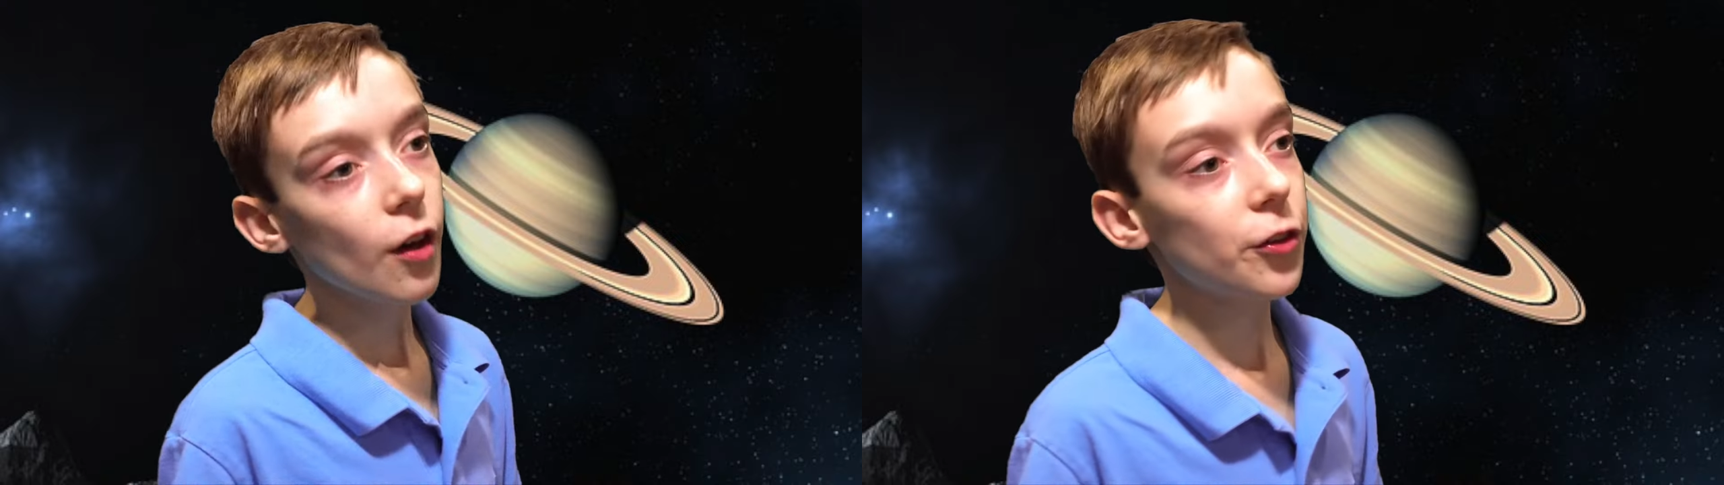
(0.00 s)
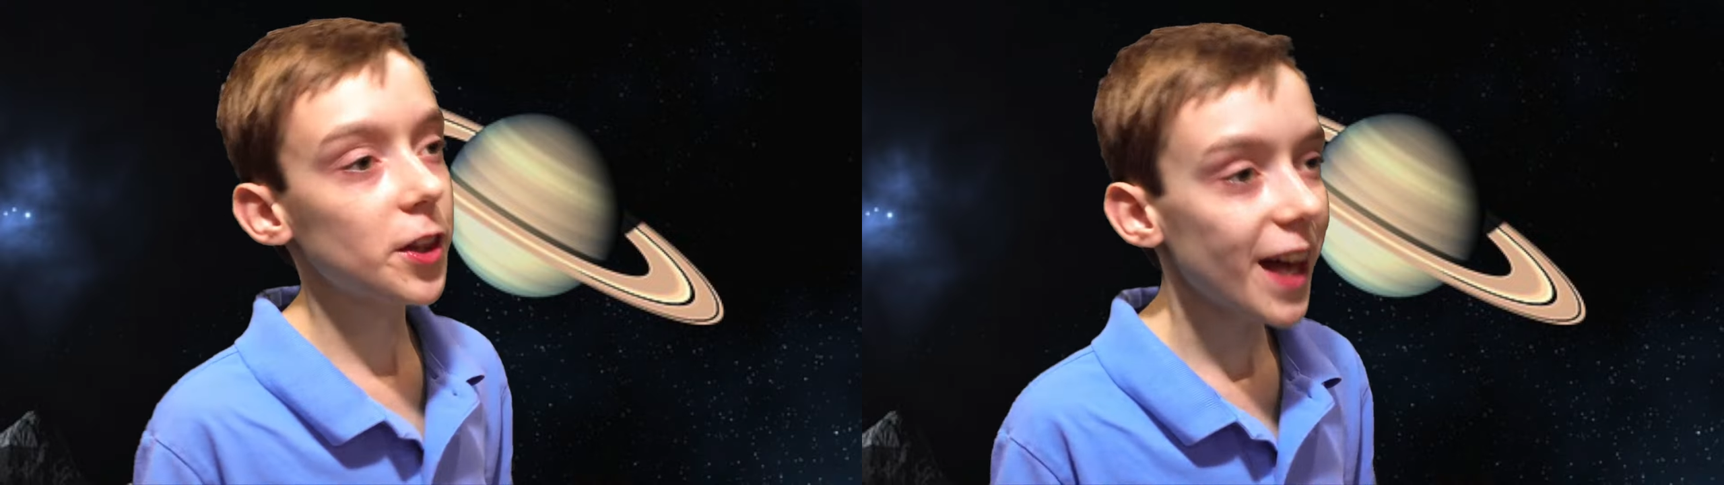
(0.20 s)

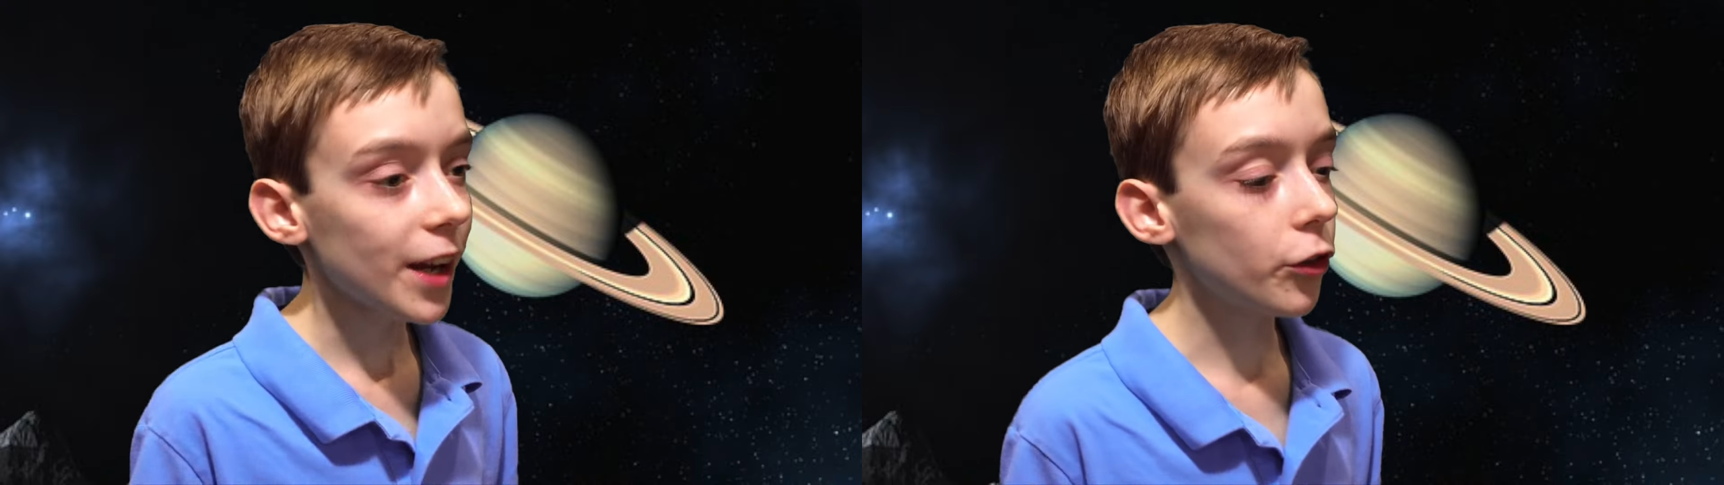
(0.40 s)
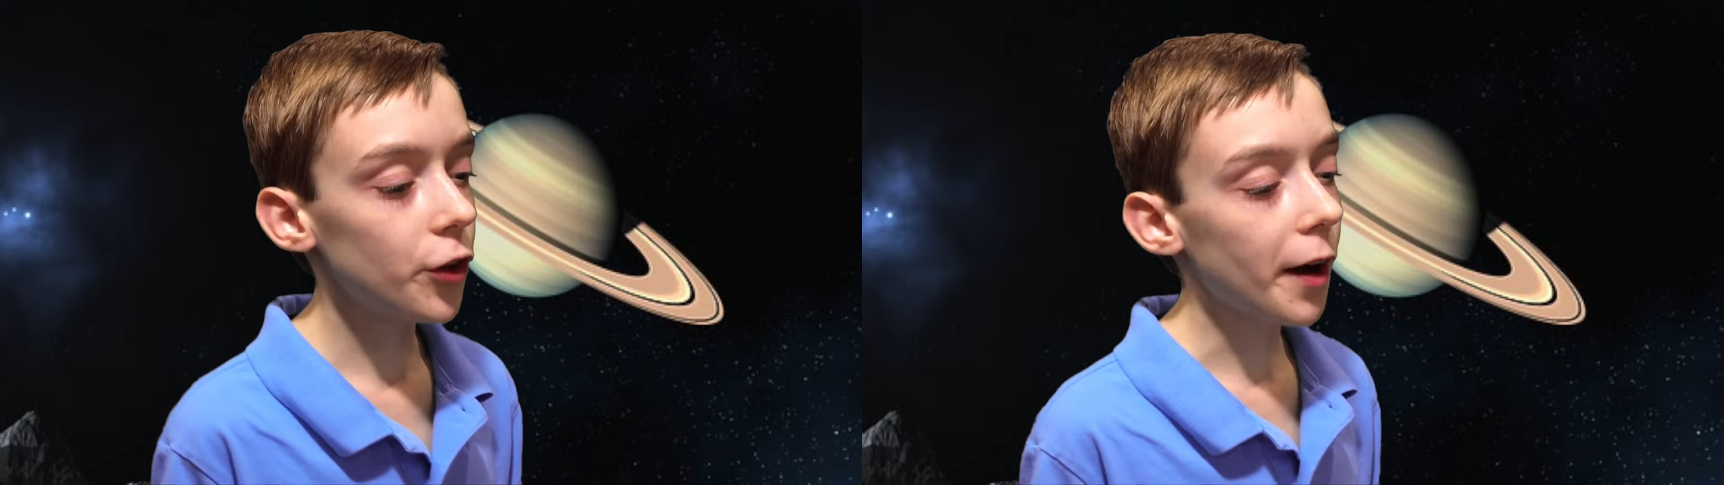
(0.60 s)
So
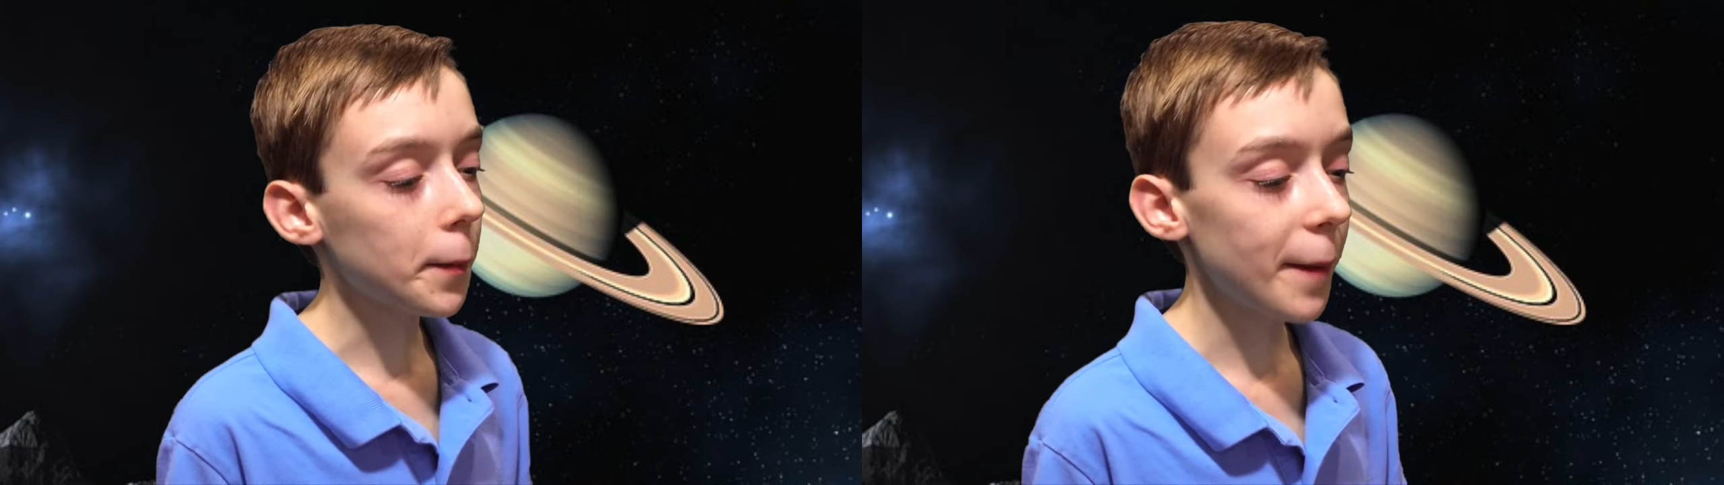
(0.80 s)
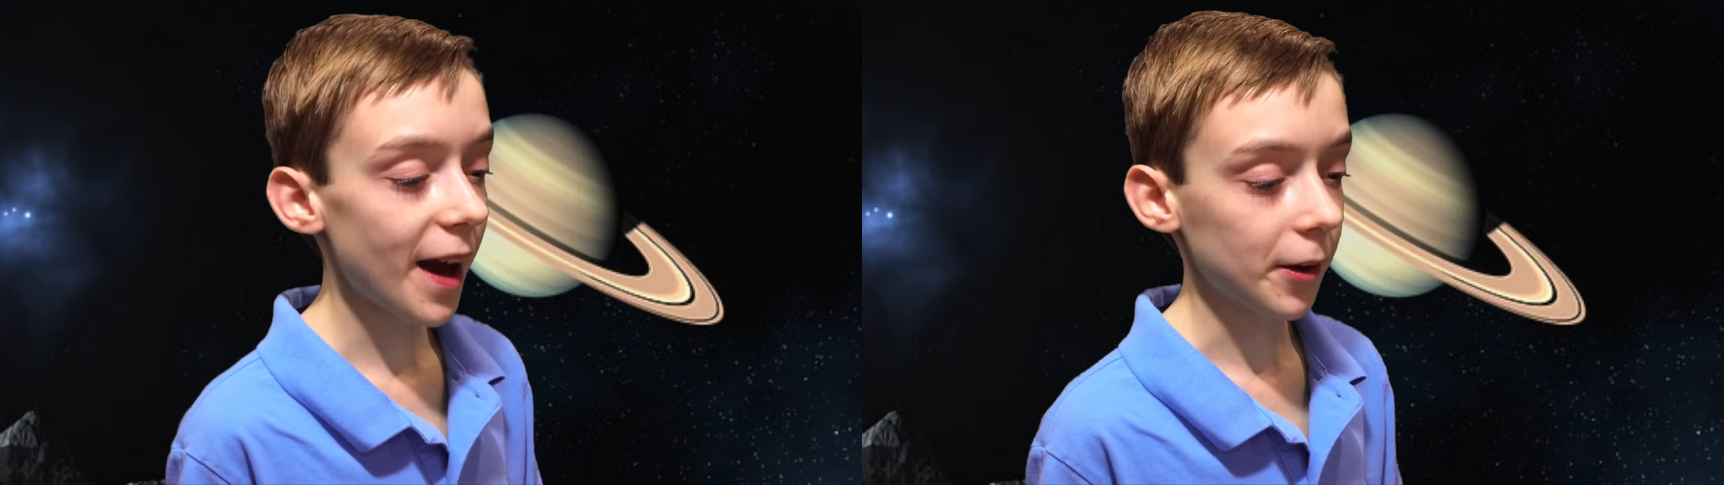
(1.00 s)
that is
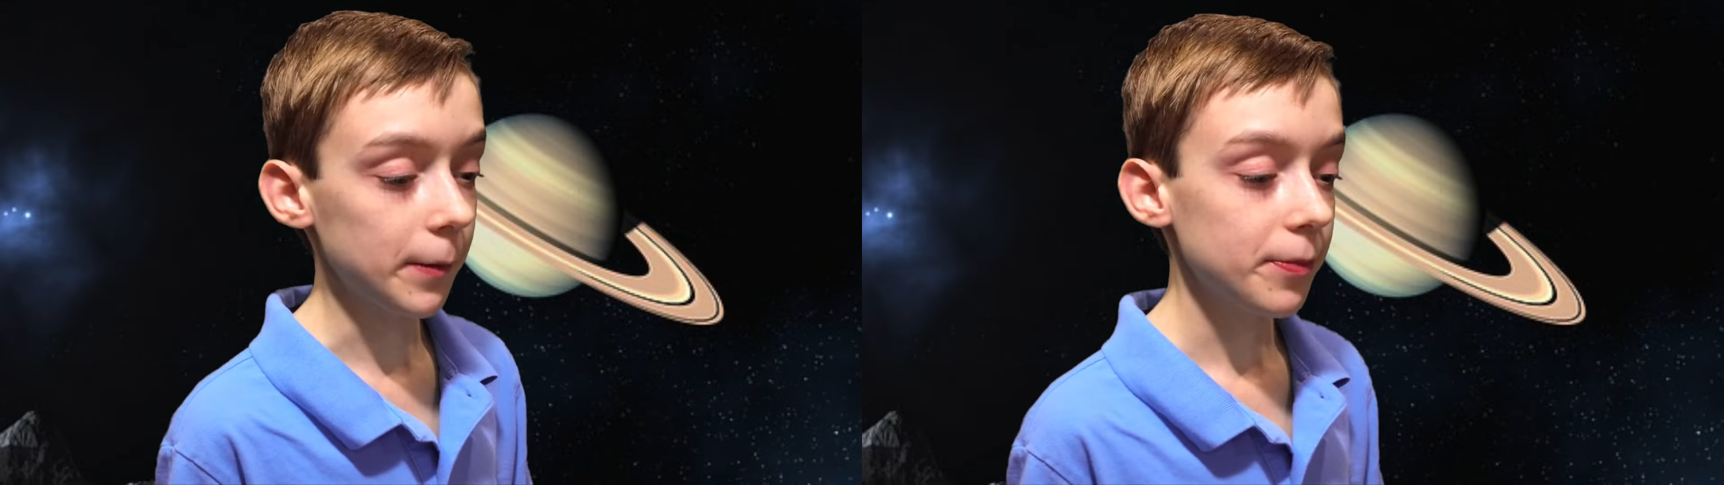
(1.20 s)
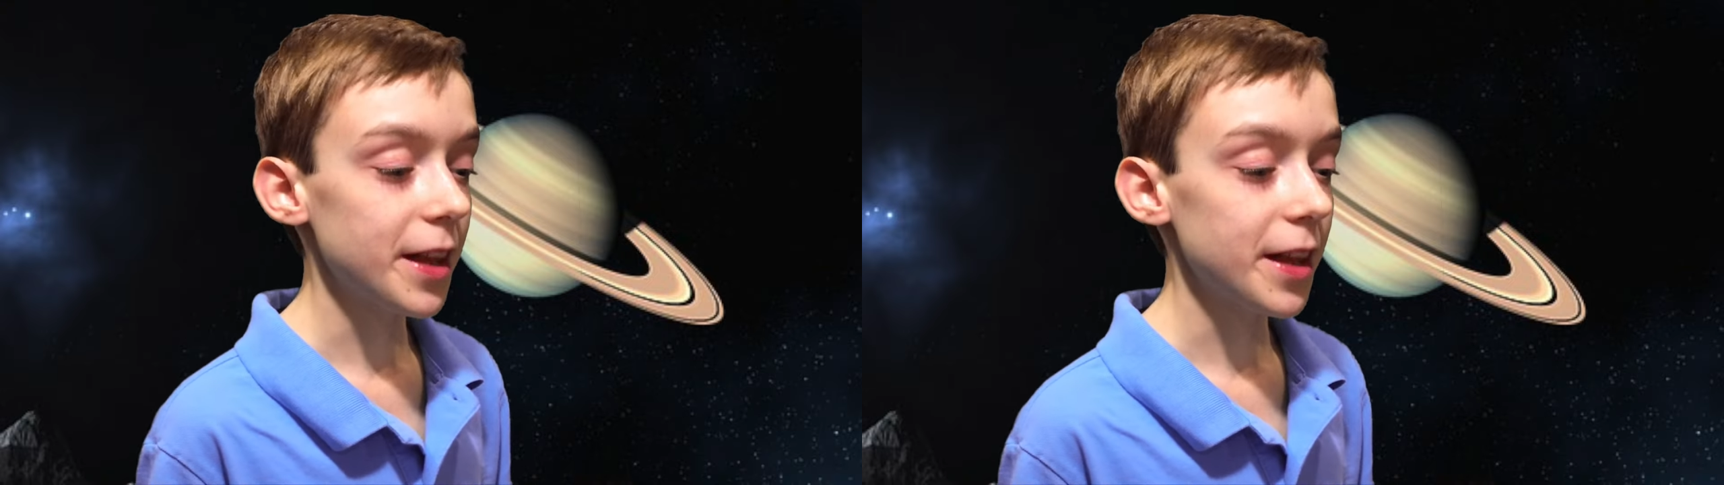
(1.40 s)
dark matter.